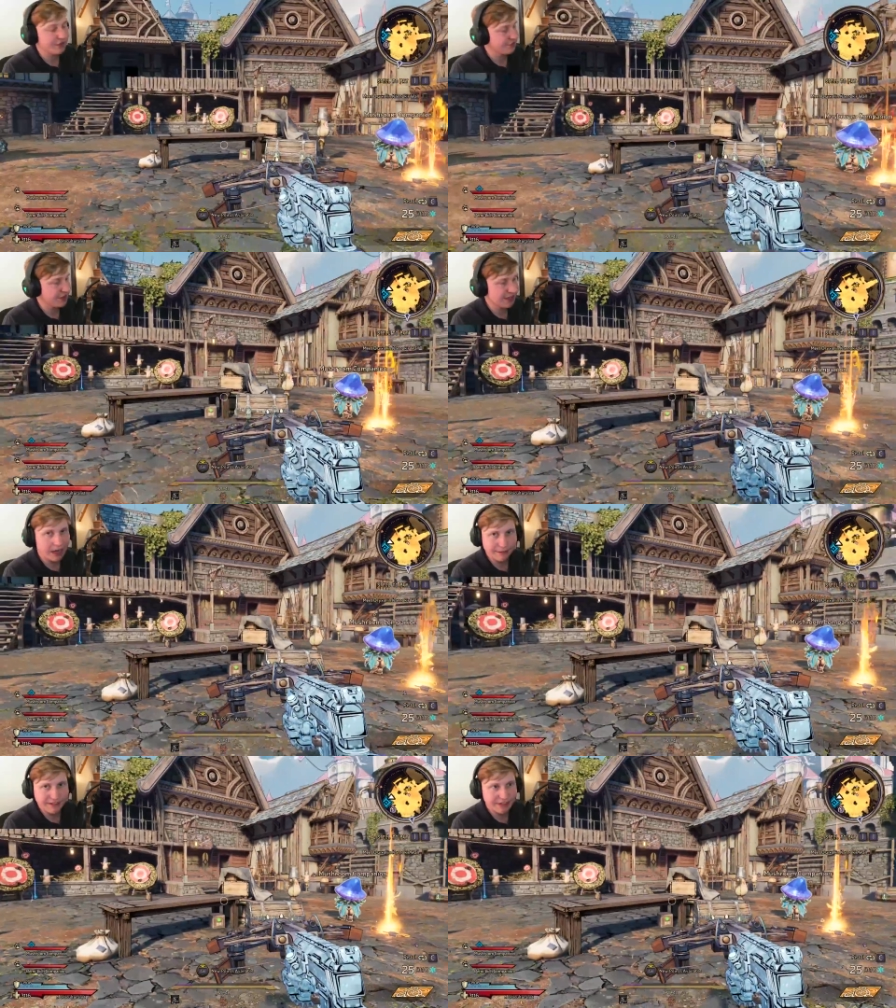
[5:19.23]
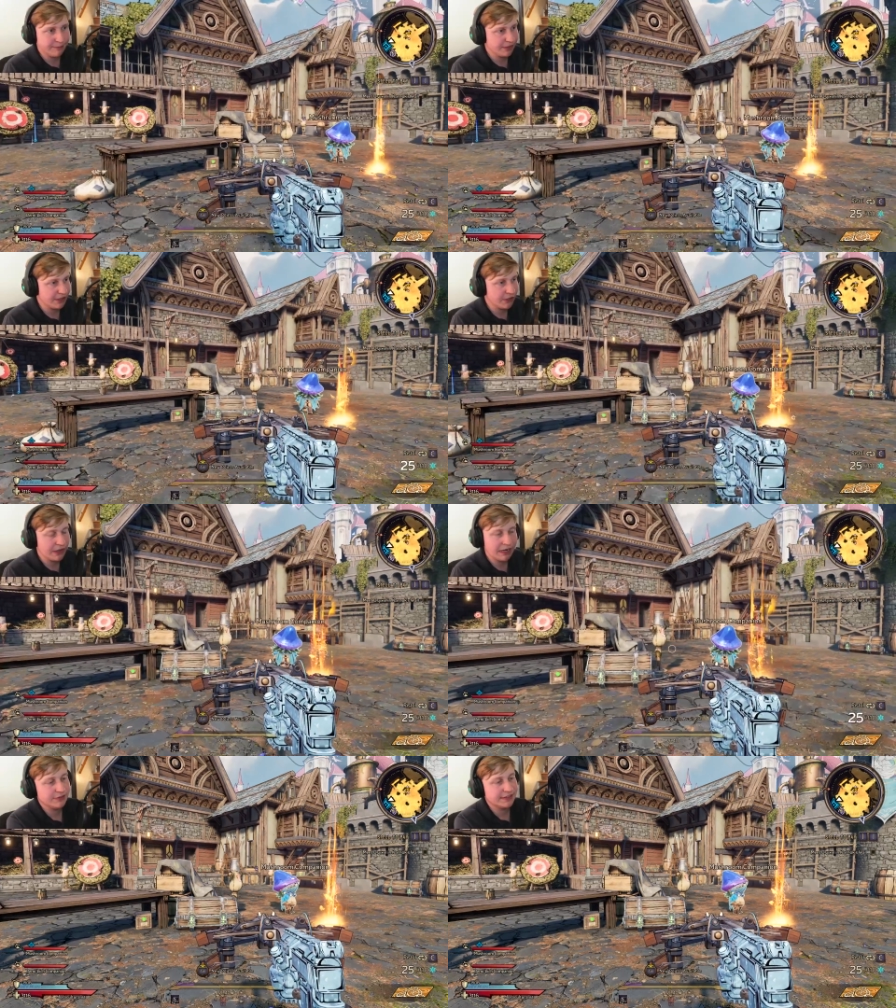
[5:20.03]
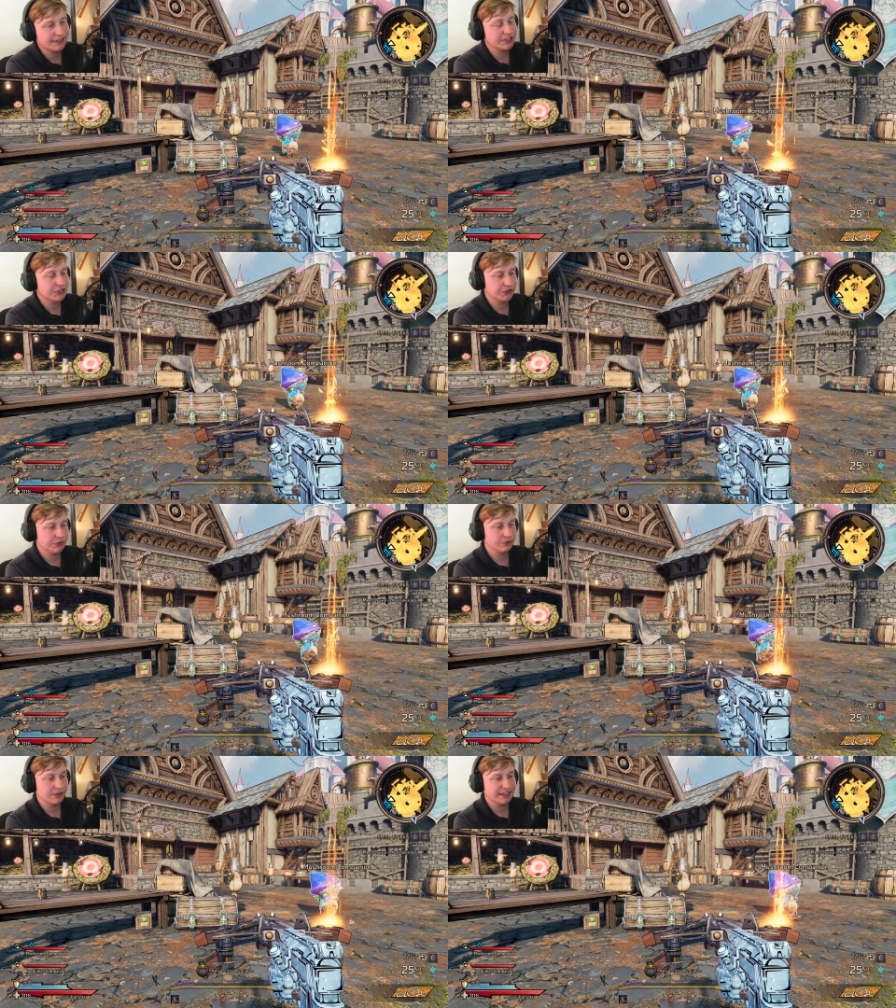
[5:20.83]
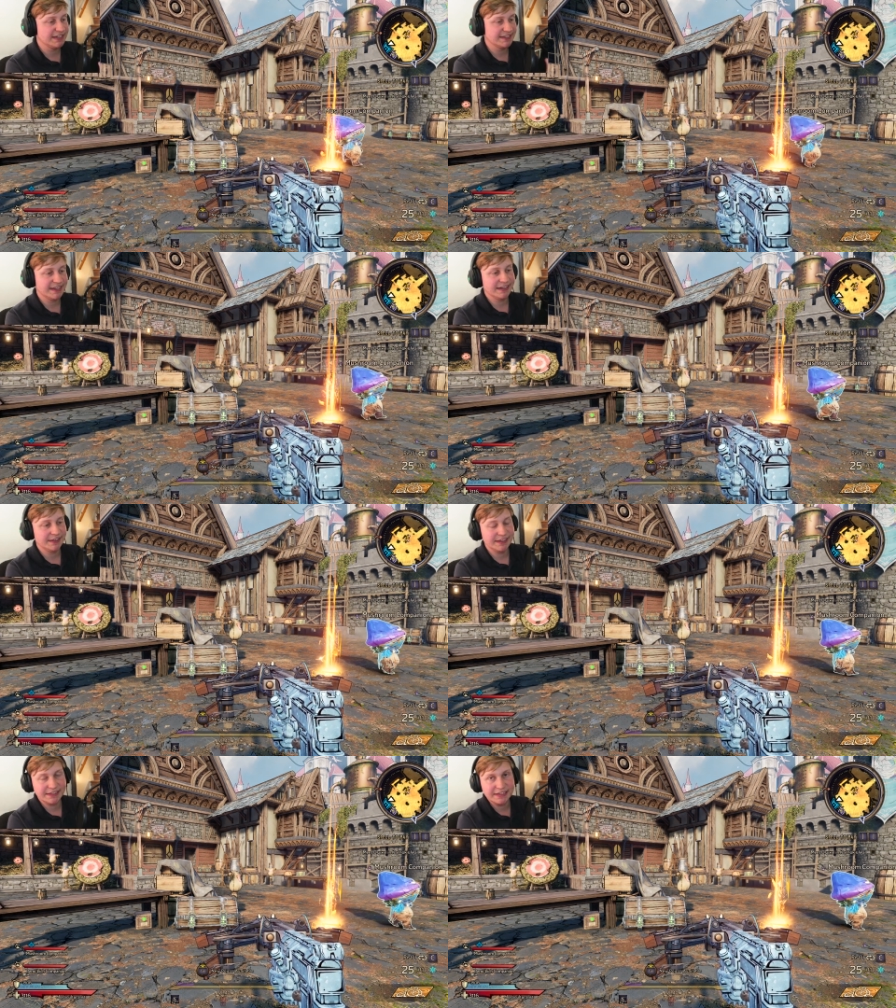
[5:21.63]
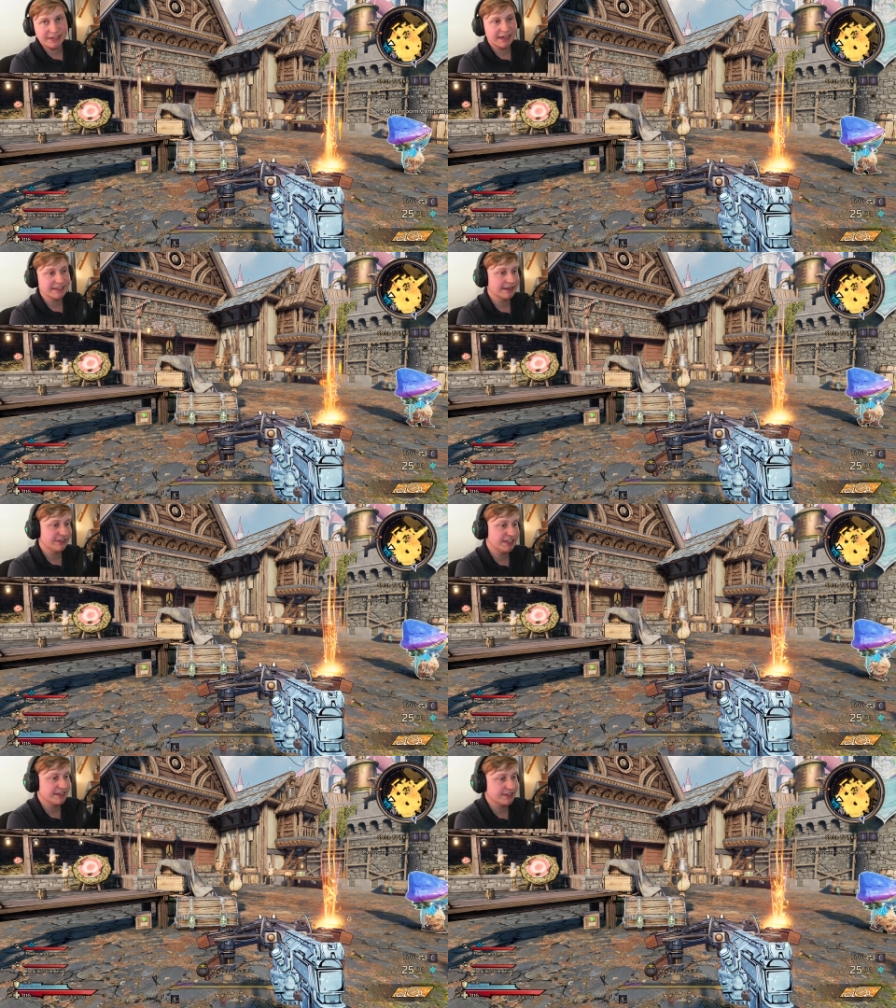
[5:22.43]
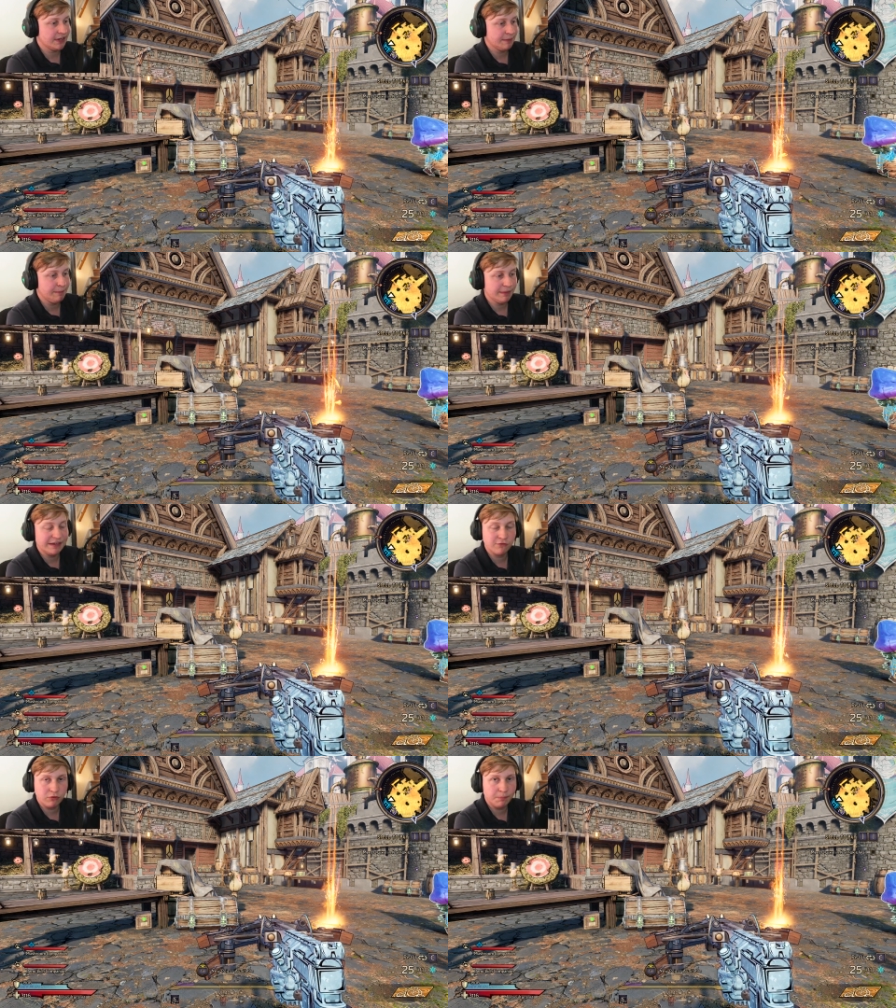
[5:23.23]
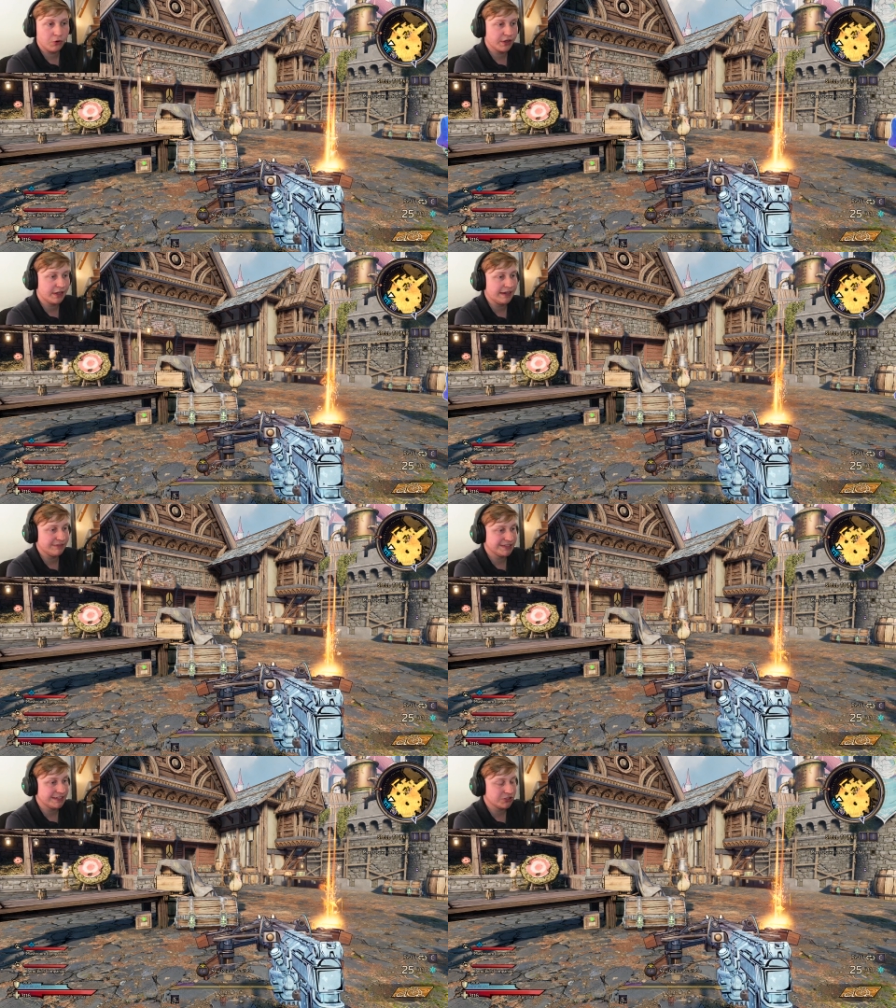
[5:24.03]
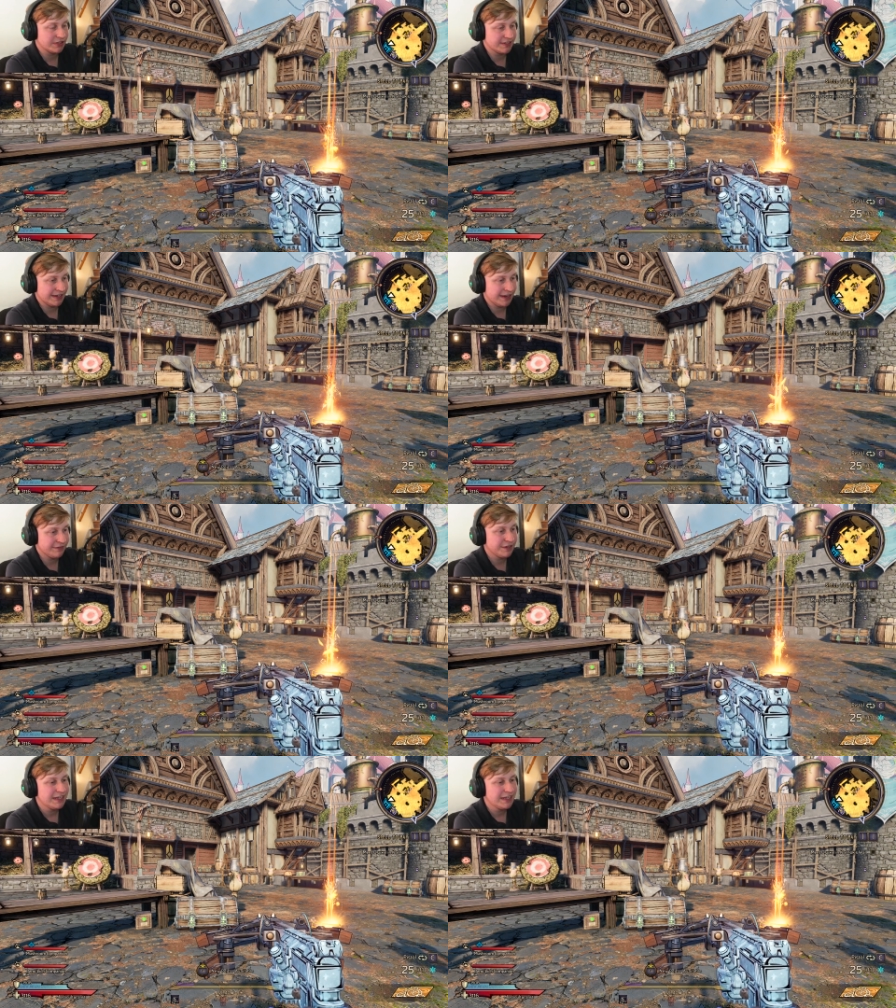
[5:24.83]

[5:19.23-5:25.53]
feel free to comment down below. I'd be willing to really test anything that you guys have ideas on and maybe even report it if it's interesting enough.